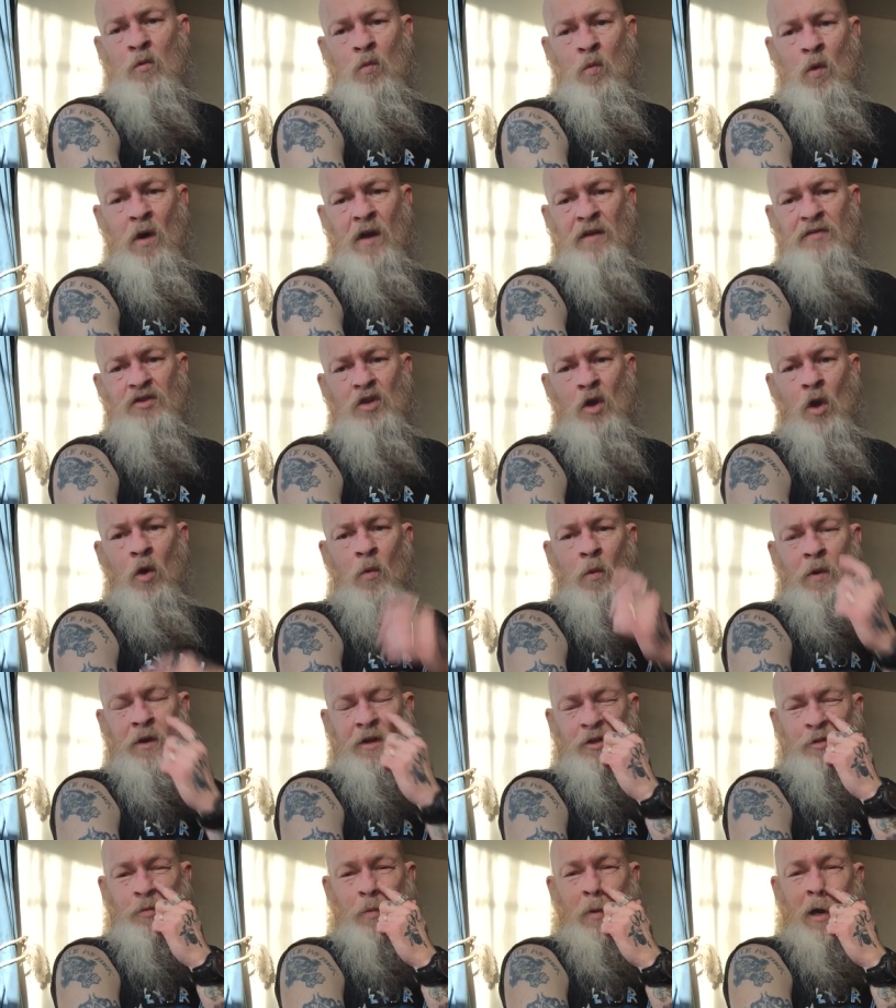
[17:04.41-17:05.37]
Wife's got
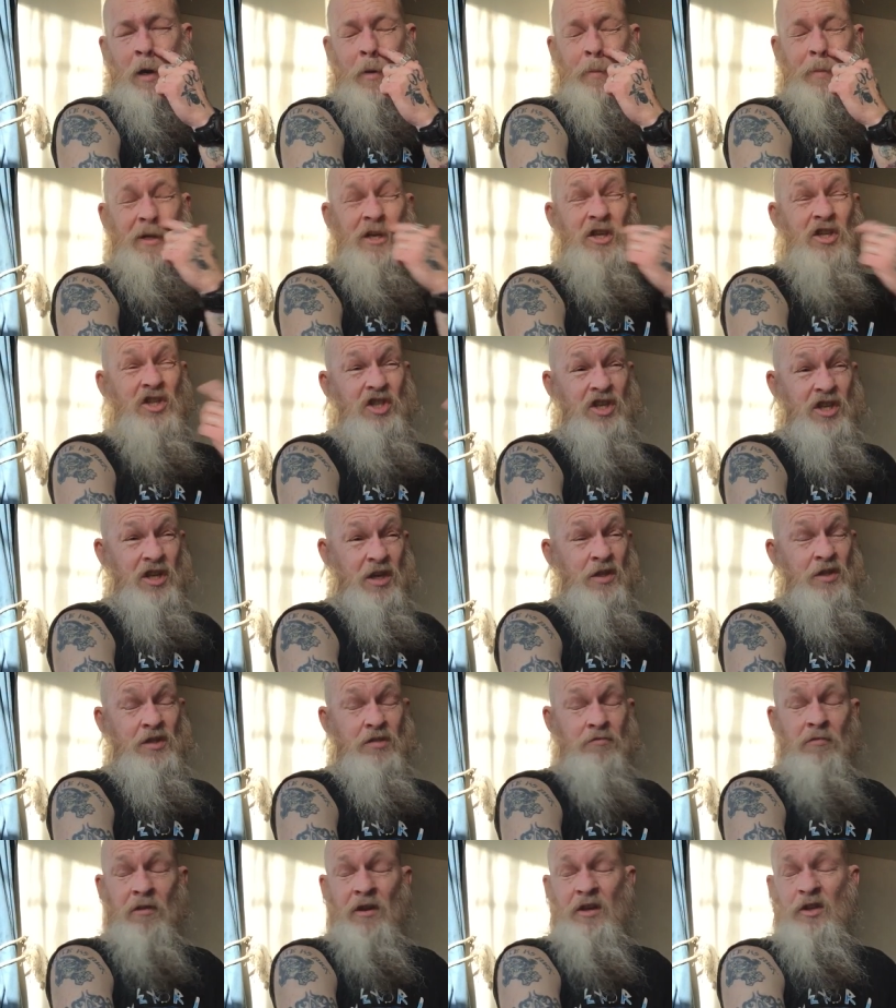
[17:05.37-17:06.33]
one as well because she
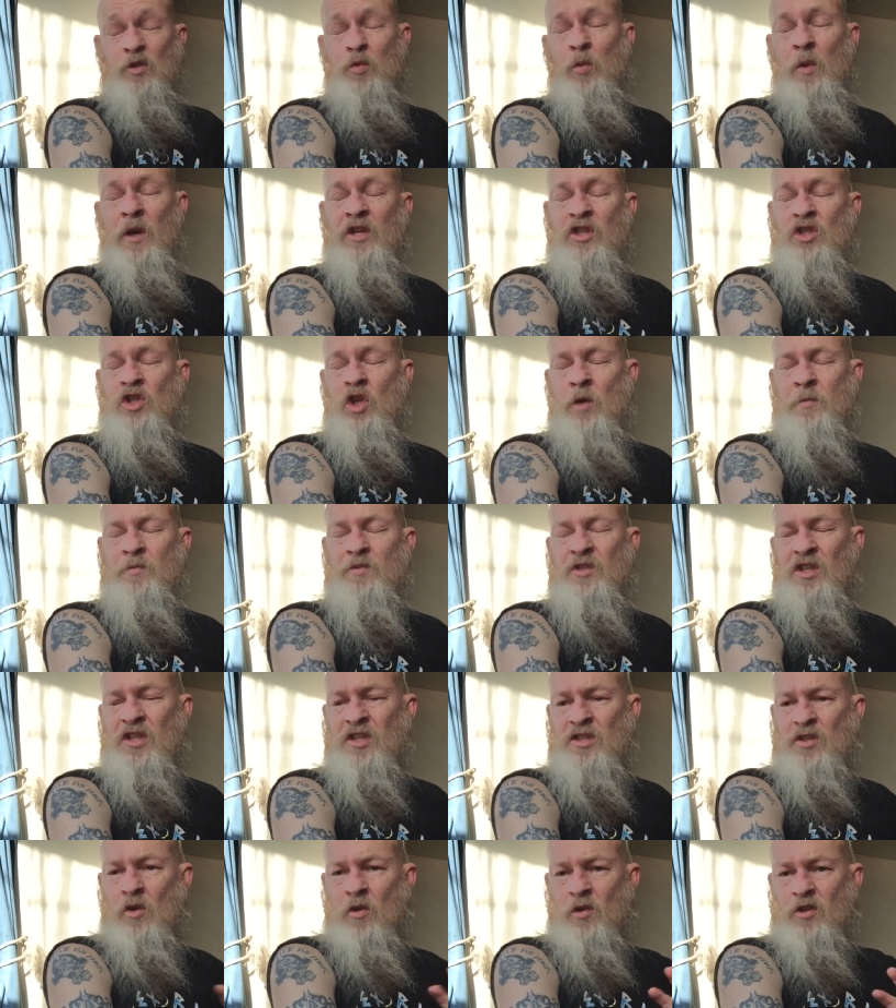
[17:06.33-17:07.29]
used to run a sweet shop.
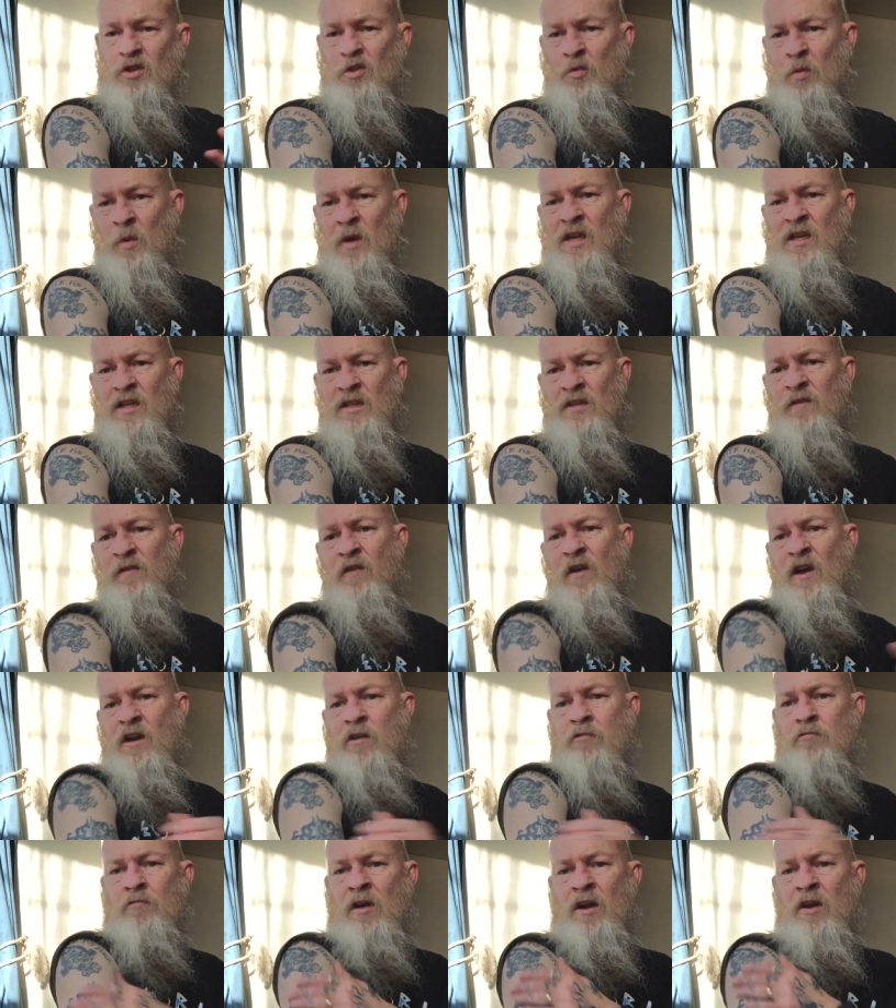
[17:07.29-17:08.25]
She's got Sweet as
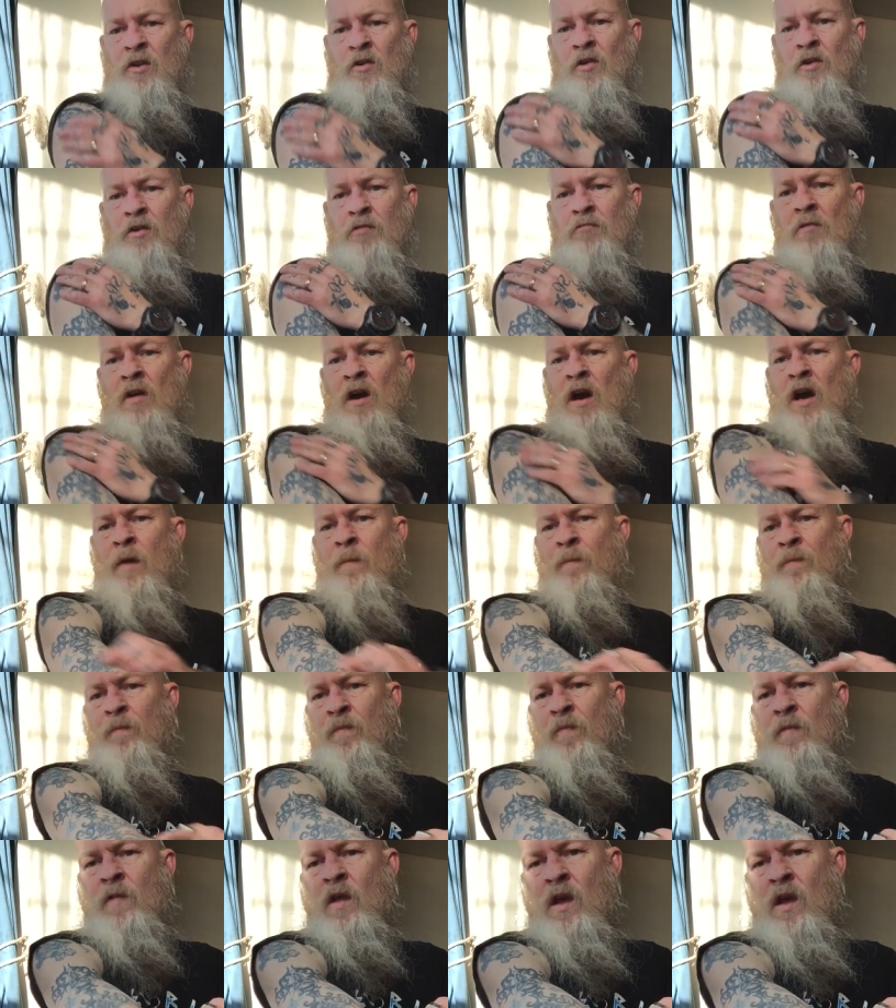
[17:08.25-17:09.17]
Fuck written on her arm.